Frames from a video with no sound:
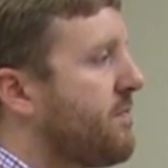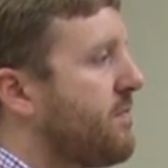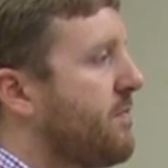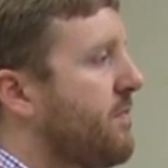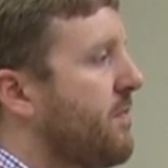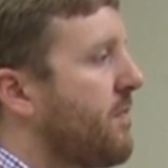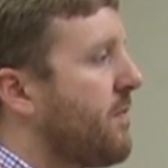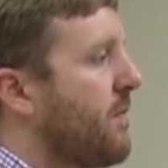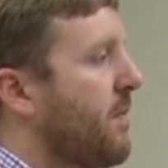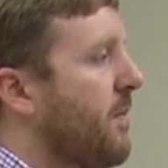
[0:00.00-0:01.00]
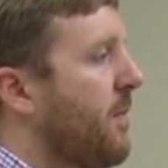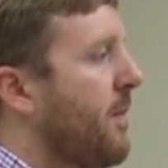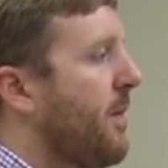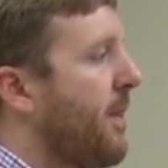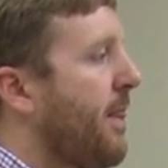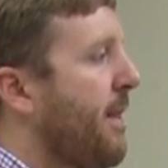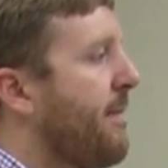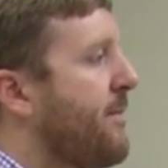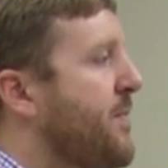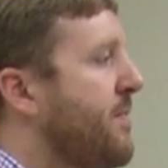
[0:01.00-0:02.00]
difference between physical dependence and
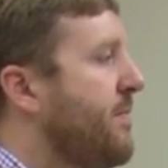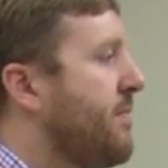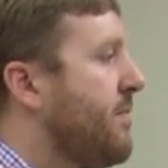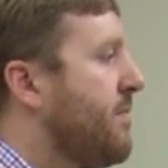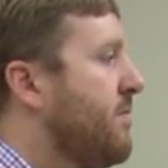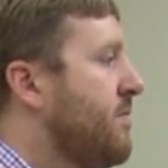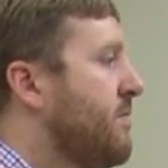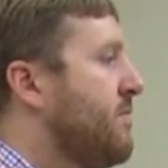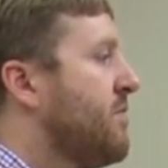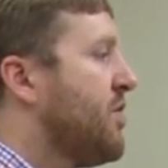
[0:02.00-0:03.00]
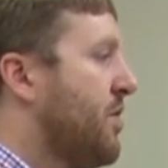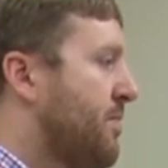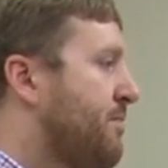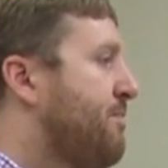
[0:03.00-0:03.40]
addiction then? Sure.